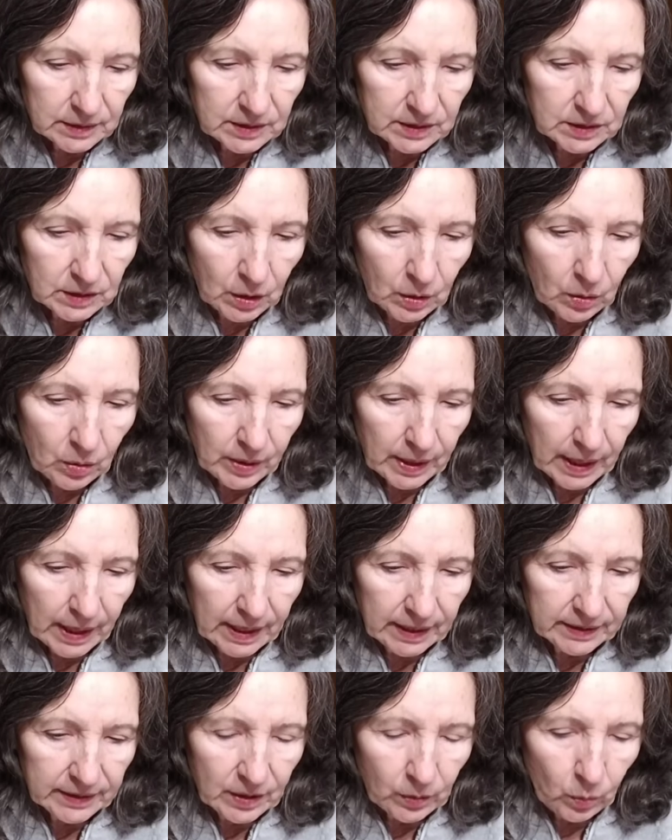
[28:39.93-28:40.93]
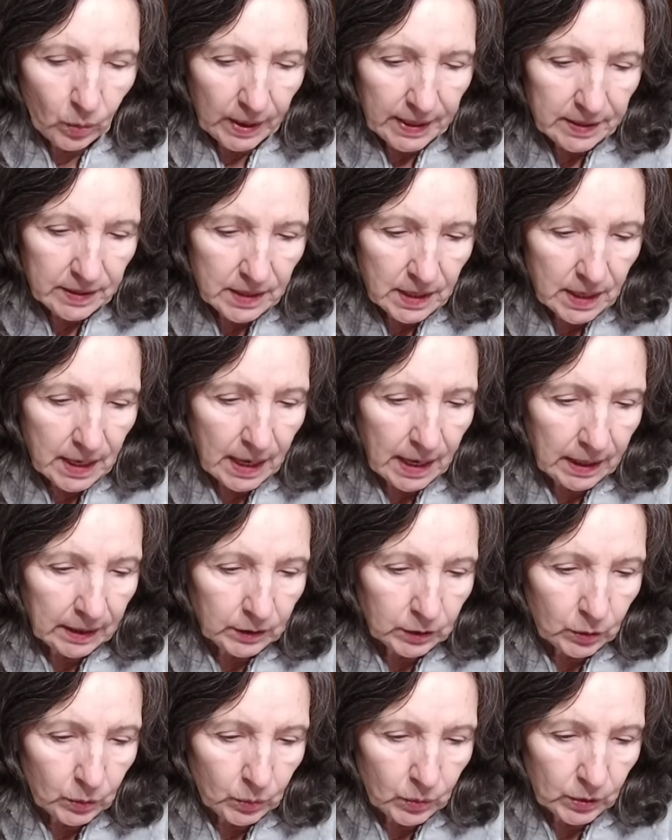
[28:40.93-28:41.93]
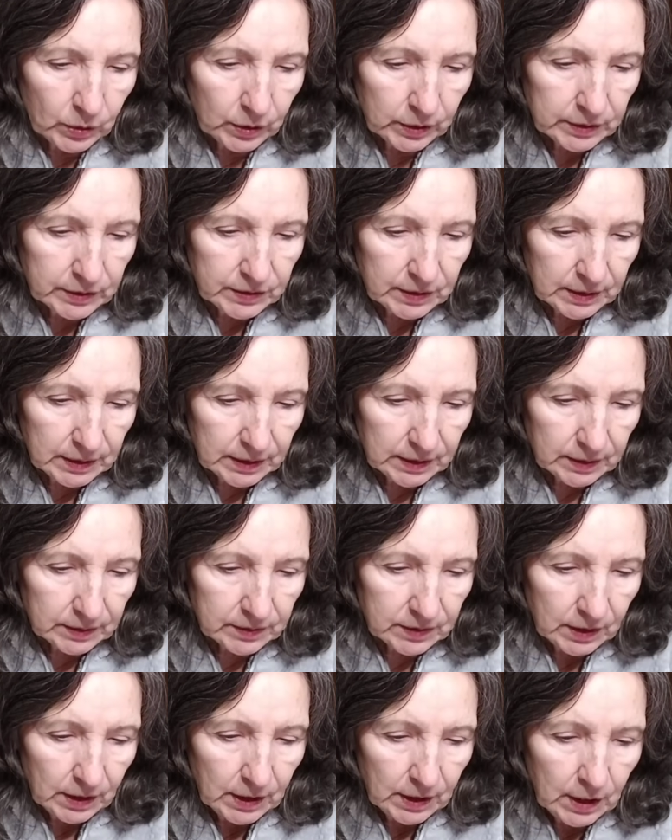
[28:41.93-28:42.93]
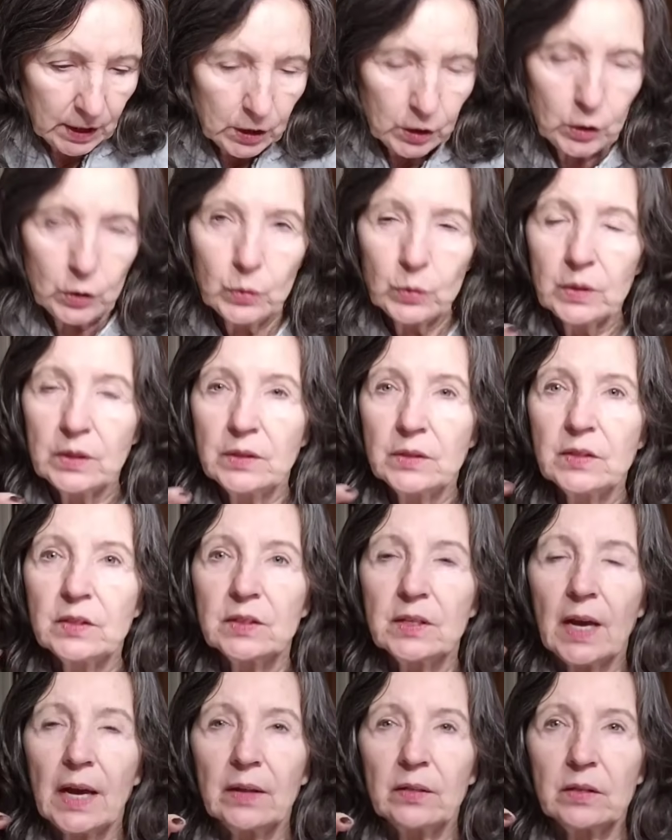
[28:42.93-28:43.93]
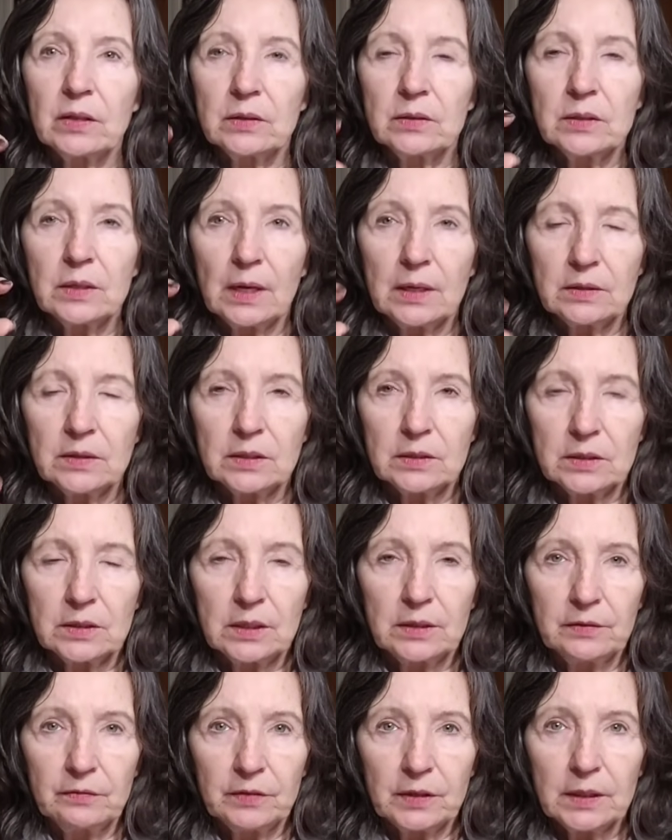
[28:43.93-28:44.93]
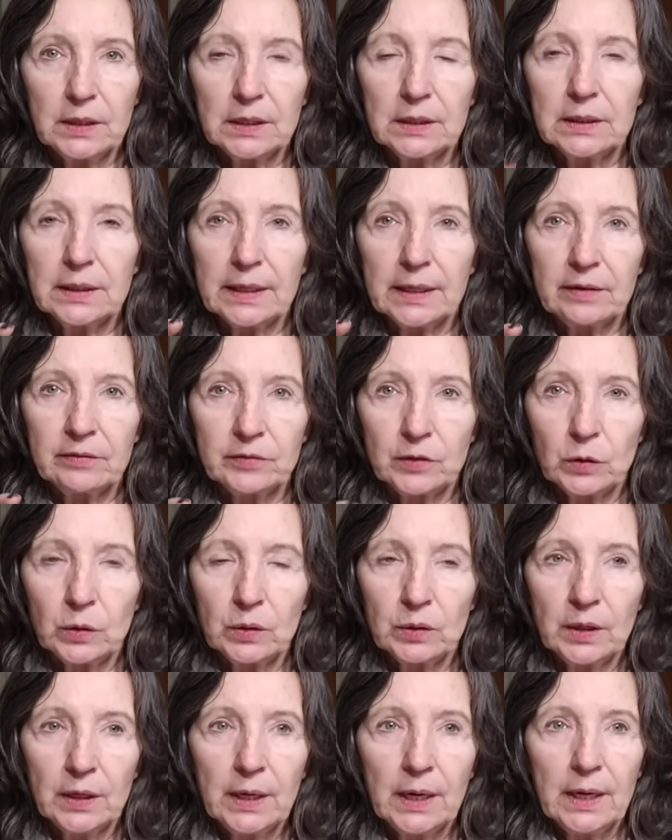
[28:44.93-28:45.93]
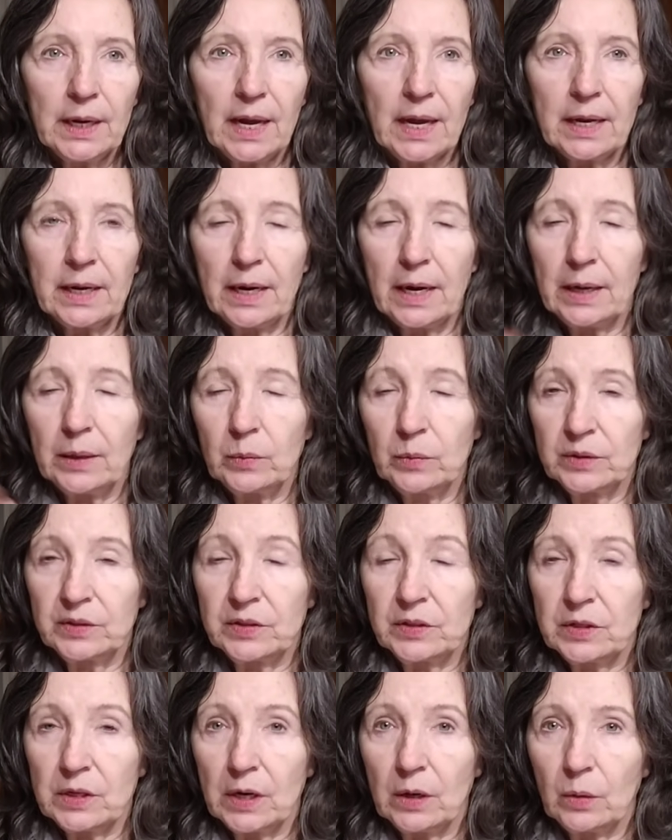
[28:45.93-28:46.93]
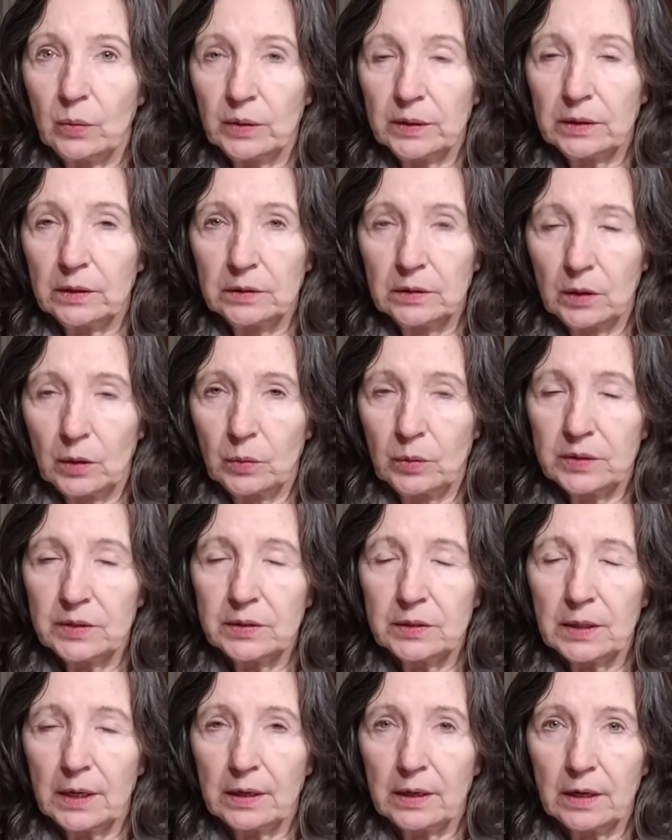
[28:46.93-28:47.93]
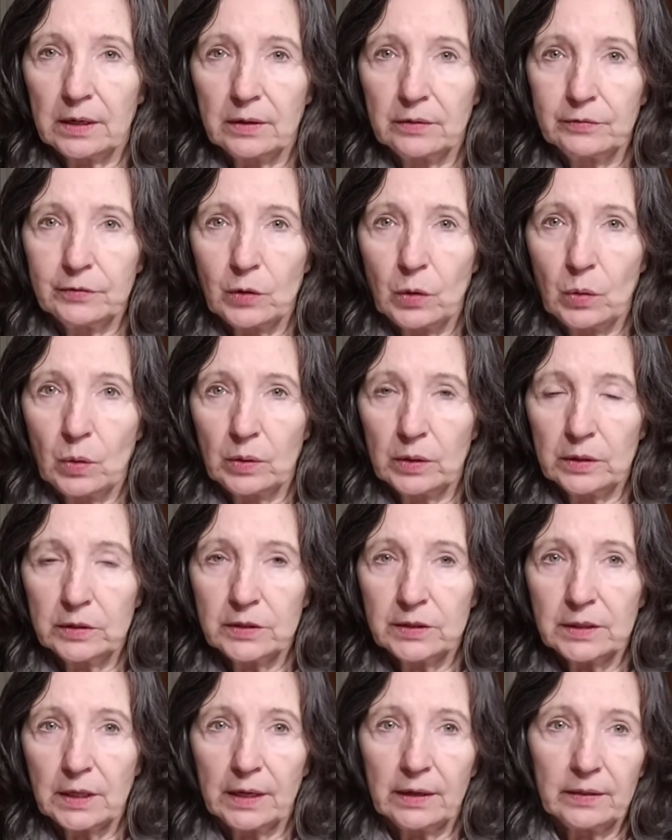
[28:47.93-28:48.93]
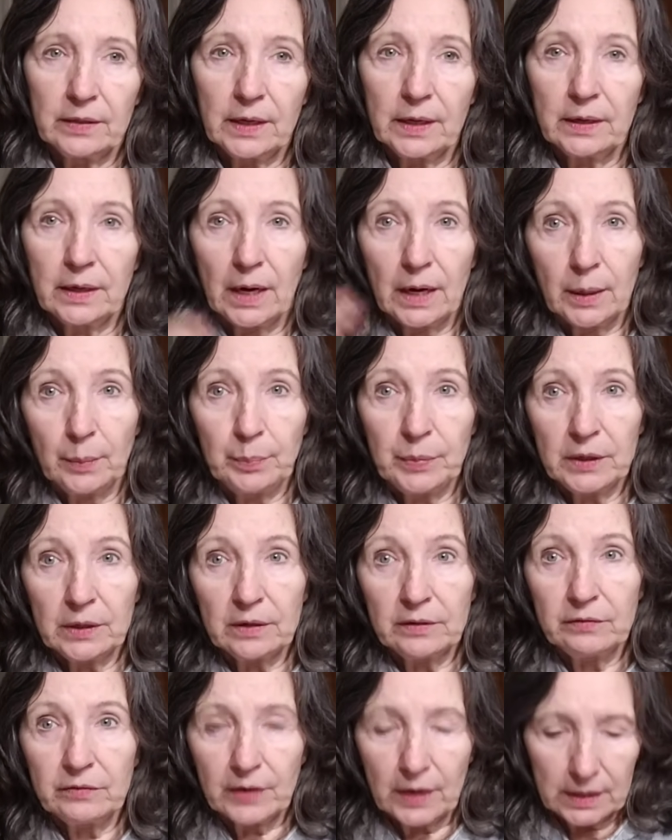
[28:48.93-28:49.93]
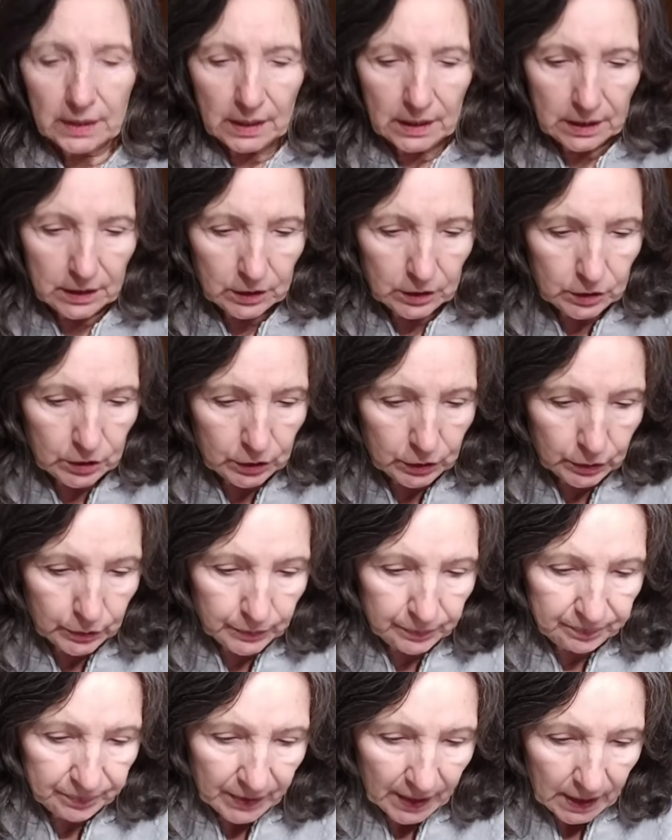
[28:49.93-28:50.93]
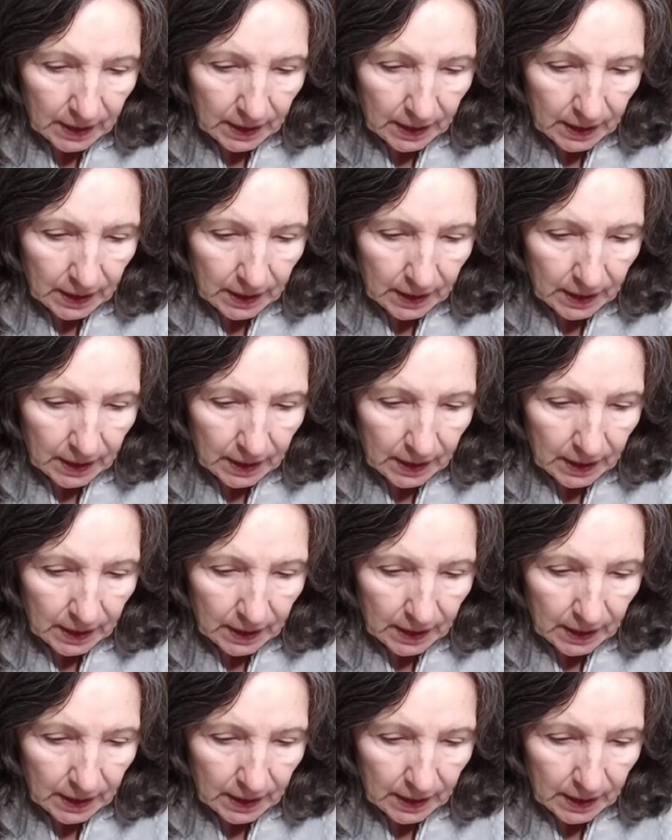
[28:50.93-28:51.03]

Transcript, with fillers: so the way the collar works is you can set the sensitivity level, and I would start with the lowest setting, of course, and then up it if I needed to.